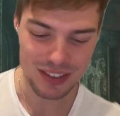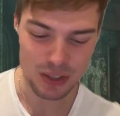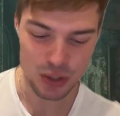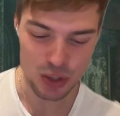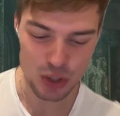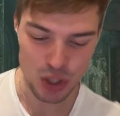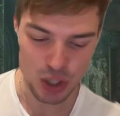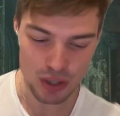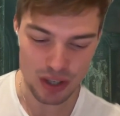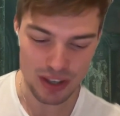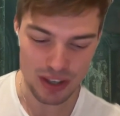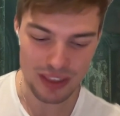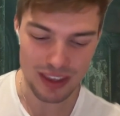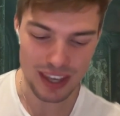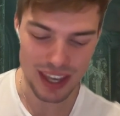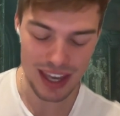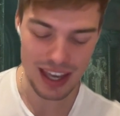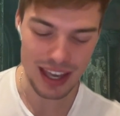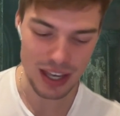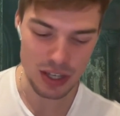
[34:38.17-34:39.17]
during the
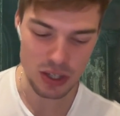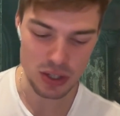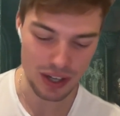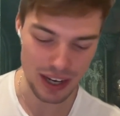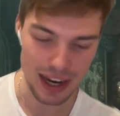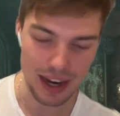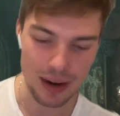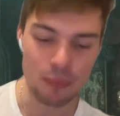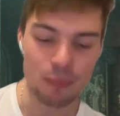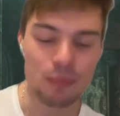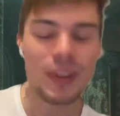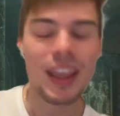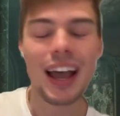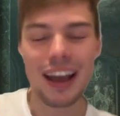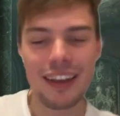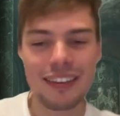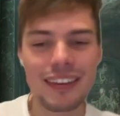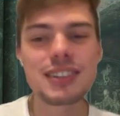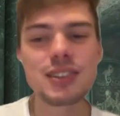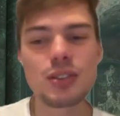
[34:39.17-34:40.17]
year he took out.
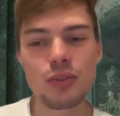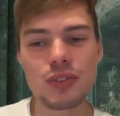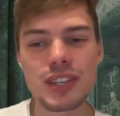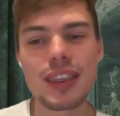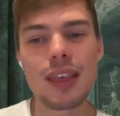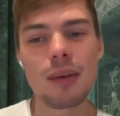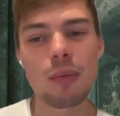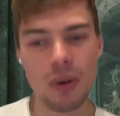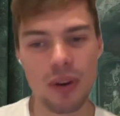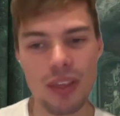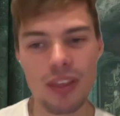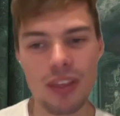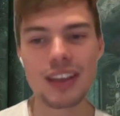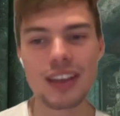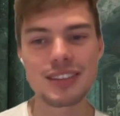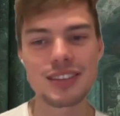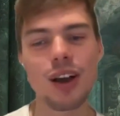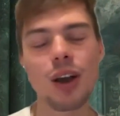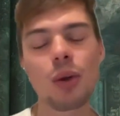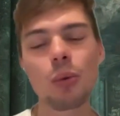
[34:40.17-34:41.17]
And this is obviously then one of the
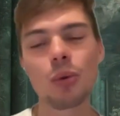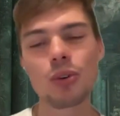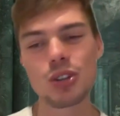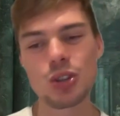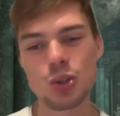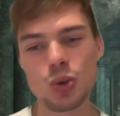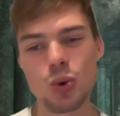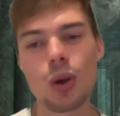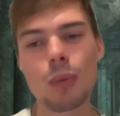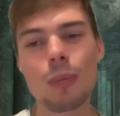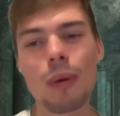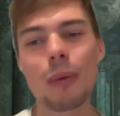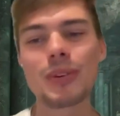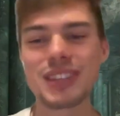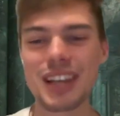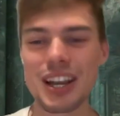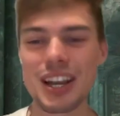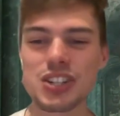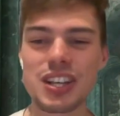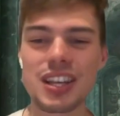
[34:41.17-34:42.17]
things that I wanted to talk about was
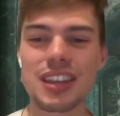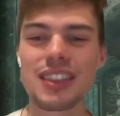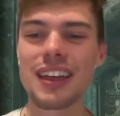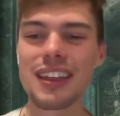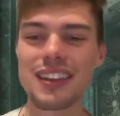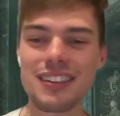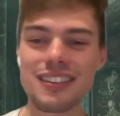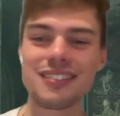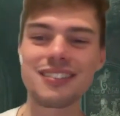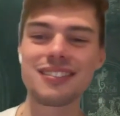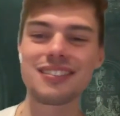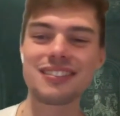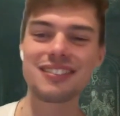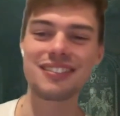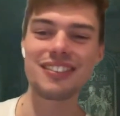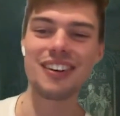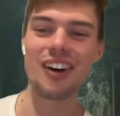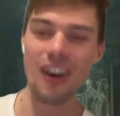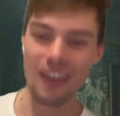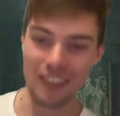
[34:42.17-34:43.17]
actually then,
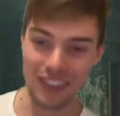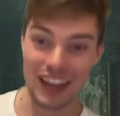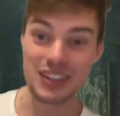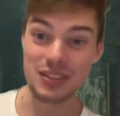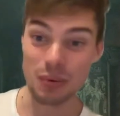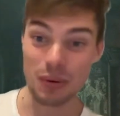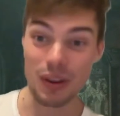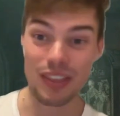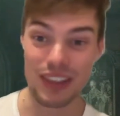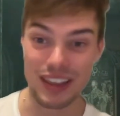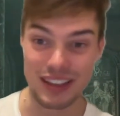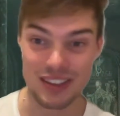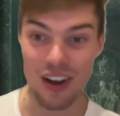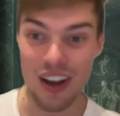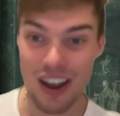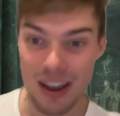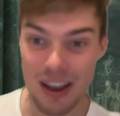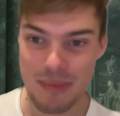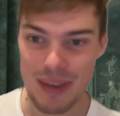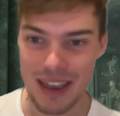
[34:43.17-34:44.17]
that's one of the things that
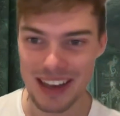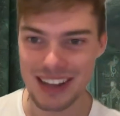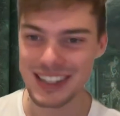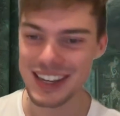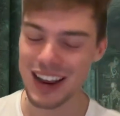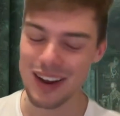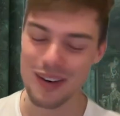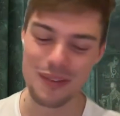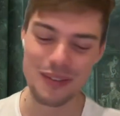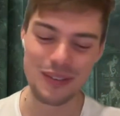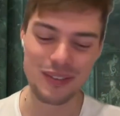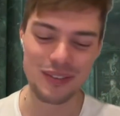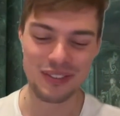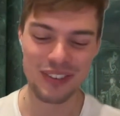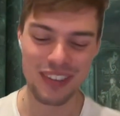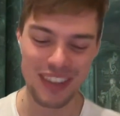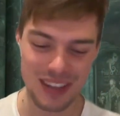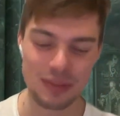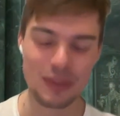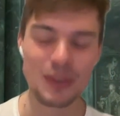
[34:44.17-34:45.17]
I picked out for
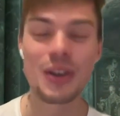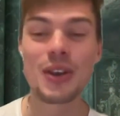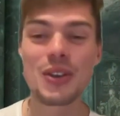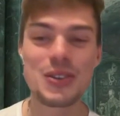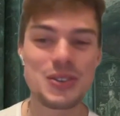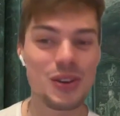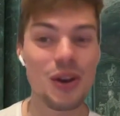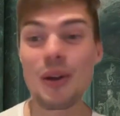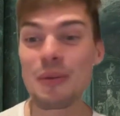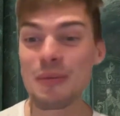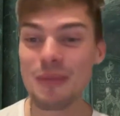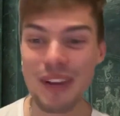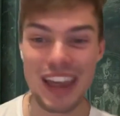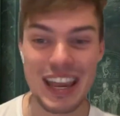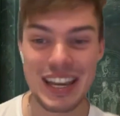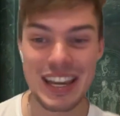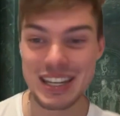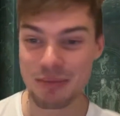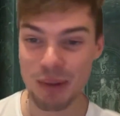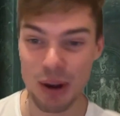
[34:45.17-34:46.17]
this one. So I'm
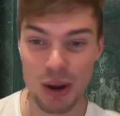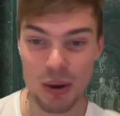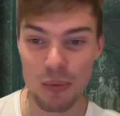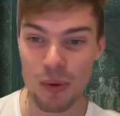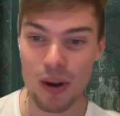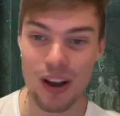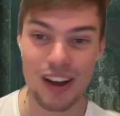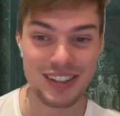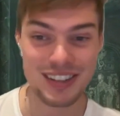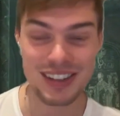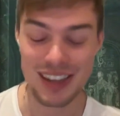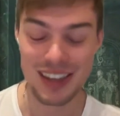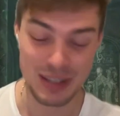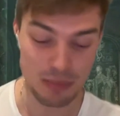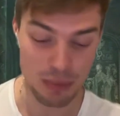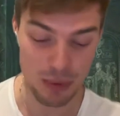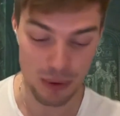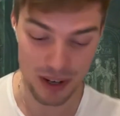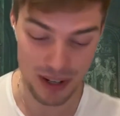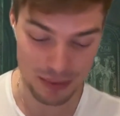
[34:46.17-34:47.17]
eating my own words at this
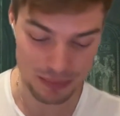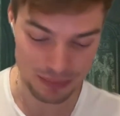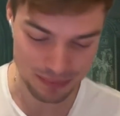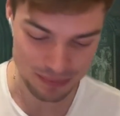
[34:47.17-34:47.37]
point.